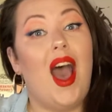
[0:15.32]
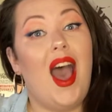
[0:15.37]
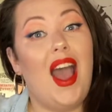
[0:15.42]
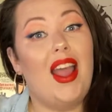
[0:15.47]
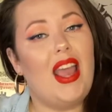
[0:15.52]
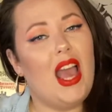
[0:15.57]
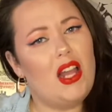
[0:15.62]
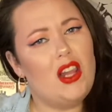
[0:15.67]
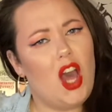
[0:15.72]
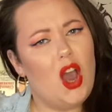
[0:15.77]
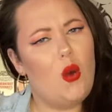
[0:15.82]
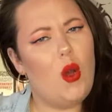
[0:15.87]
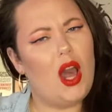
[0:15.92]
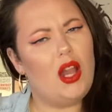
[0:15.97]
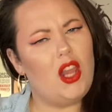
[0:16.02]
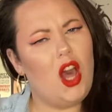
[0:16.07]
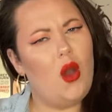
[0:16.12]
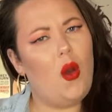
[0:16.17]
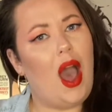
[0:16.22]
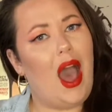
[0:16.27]
hi,
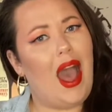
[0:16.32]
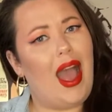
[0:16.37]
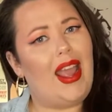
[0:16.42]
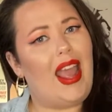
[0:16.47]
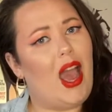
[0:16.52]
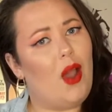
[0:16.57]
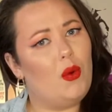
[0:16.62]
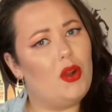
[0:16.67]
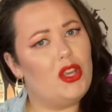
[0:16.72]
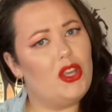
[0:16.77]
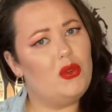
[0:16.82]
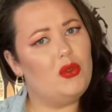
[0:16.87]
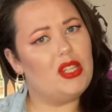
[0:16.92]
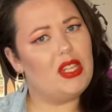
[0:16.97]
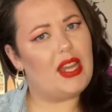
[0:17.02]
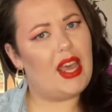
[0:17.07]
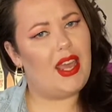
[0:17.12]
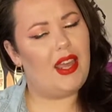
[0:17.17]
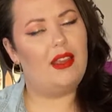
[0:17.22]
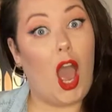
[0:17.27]
hello, hi, how are you
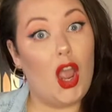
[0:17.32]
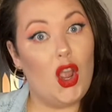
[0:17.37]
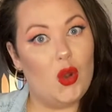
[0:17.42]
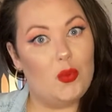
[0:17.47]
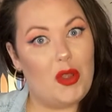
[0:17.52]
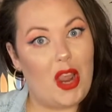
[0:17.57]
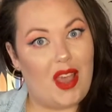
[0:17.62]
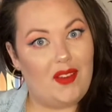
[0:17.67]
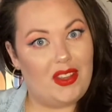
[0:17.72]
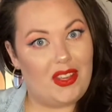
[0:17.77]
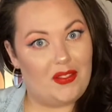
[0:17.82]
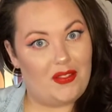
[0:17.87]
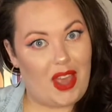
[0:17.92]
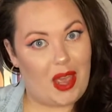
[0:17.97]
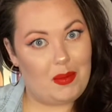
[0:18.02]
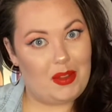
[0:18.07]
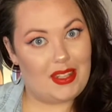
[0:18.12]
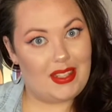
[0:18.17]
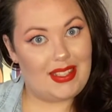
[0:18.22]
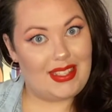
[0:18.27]
today? I hope you're having a
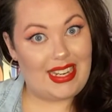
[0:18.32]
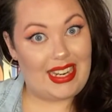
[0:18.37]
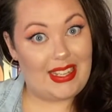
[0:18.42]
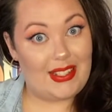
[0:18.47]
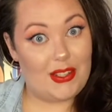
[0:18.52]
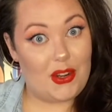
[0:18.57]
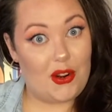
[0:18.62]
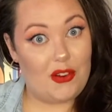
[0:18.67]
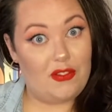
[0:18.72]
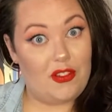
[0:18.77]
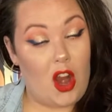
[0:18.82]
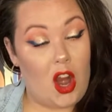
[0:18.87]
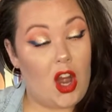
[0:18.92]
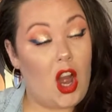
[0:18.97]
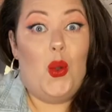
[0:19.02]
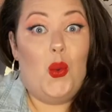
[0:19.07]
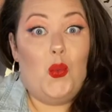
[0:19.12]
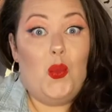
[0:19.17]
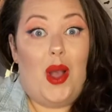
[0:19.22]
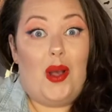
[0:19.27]
fabulous day so far.
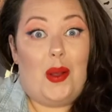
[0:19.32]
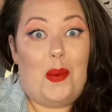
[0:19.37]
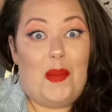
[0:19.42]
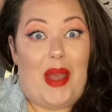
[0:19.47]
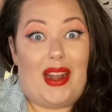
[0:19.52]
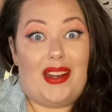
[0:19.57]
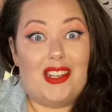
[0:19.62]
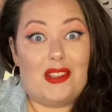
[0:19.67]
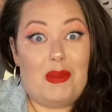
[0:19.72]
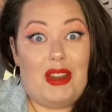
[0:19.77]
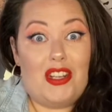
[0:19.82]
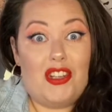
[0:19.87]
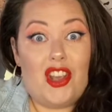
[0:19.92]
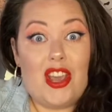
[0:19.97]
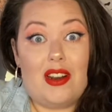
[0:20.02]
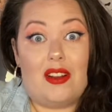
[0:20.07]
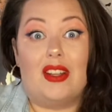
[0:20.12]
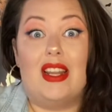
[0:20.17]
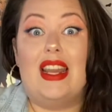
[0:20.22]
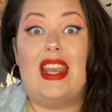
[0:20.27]
Welcome back to my
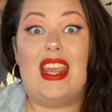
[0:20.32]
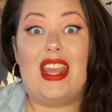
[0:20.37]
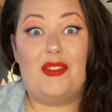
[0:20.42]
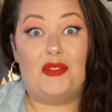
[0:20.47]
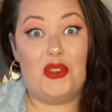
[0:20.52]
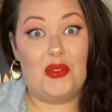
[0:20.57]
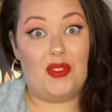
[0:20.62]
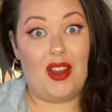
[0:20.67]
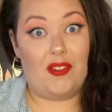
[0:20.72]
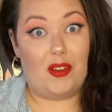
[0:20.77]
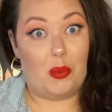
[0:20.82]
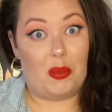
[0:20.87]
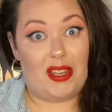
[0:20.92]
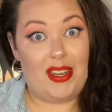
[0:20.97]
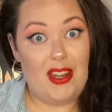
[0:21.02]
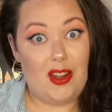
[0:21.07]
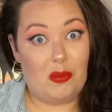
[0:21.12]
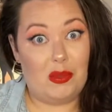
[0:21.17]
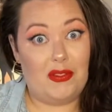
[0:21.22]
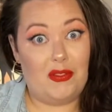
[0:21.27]
channel. If you've never been
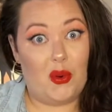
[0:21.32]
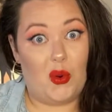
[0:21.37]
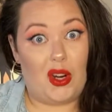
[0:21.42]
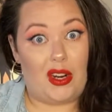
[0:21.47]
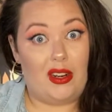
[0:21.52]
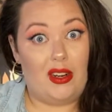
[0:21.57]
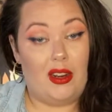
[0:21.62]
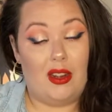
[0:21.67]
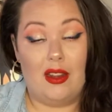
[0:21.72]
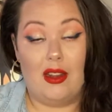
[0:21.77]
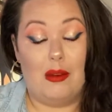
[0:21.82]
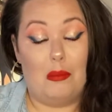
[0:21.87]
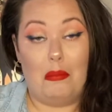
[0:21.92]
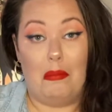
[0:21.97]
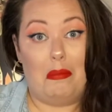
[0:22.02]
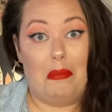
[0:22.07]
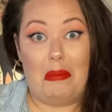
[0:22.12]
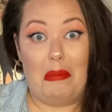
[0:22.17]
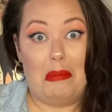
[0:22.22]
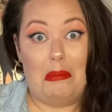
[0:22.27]
here before,
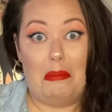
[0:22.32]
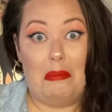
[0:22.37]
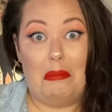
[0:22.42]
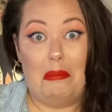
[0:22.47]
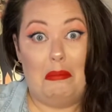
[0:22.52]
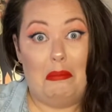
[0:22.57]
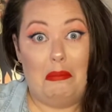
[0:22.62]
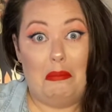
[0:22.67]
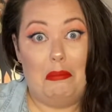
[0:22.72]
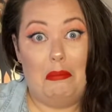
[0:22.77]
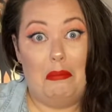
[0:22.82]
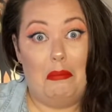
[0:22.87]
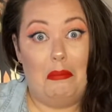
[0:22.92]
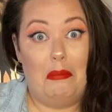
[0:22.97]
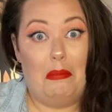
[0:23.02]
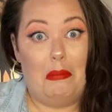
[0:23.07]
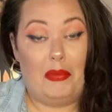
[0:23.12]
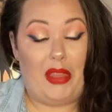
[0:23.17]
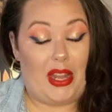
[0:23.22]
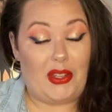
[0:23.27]

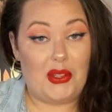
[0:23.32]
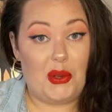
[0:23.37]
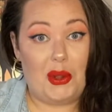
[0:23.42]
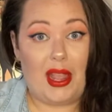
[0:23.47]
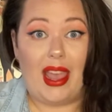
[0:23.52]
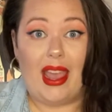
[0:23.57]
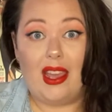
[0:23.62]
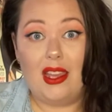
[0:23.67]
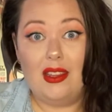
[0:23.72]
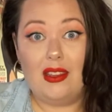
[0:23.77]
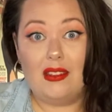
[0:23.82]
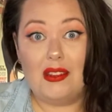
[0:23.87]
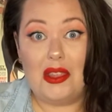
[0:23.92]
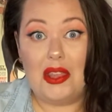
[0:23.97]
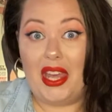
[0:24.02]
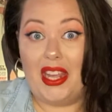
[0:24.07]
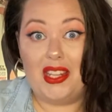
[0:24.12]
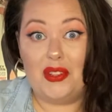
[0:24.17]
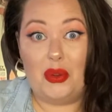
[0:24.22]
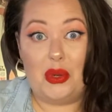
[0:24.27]
that's okay.
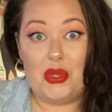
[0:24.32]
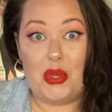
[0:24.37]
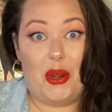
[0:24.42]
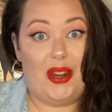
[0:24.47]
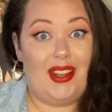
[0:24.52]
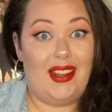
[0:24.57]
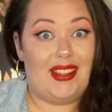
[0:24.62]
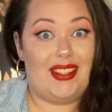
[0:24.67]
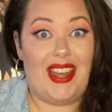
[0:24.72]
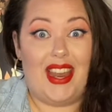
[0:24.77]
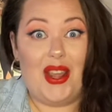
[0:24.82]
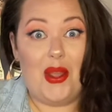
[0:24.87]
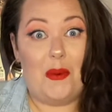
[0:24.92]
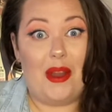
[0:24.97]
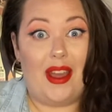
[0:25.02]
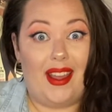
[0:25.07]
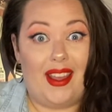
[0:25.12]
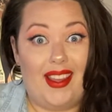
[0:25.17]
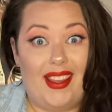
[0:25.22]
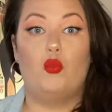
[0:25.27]
Thanks for joining us
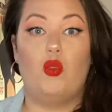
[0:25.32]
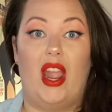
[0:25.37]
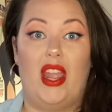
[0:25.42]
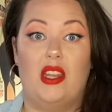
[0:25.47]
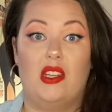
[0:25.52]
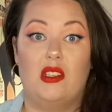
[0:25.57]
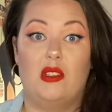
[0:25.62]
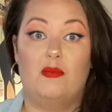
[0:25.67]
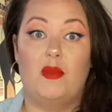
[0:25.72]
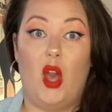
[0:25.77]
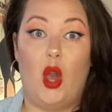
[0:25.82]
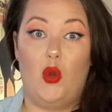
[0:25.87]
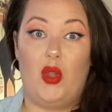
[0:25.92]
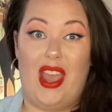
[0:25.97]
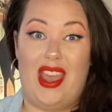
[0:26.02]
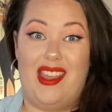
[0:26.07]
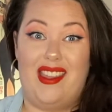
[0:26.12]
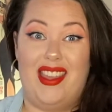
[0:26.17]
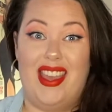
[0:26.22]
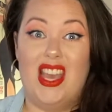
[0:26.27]
anyway. Right,
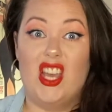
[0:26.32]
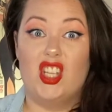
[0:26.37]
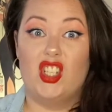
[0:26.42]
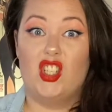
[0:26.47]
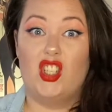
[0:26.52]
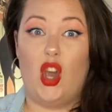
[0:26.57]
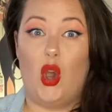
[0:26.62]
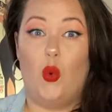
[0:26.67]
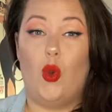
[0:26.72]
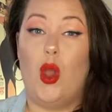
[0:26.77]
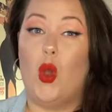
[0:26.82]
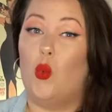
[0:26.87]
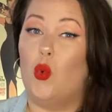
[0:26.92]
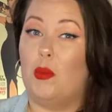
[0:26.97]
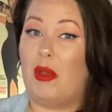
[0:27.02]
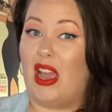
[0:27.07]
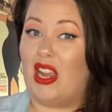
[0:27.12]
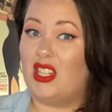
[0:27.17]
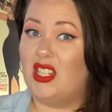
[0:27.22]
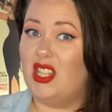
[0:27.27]
okay, so we're
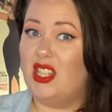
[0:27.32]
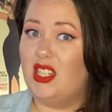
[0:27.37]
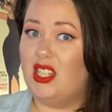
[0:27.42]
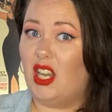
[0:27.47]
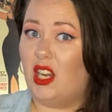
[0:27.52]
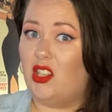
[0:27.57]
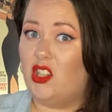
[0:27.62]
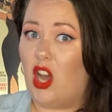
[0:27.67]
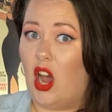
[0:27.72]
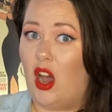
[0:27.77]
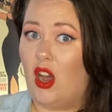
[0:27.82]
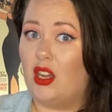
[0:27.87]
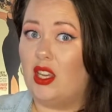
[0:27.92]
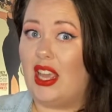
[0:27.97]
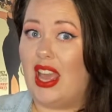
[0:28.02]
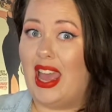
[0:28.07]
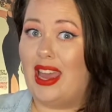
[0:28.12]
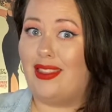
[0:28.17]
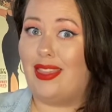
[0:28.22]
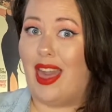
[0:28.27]
back to the TikTok
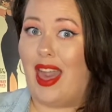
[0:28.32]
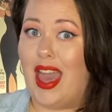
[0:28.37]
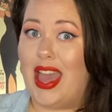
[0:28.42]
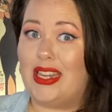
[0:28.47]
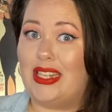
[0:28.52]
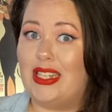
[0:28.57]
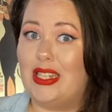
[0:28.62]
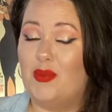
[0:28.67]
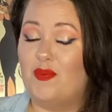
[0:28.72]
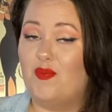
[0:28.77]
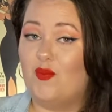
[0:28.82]
and that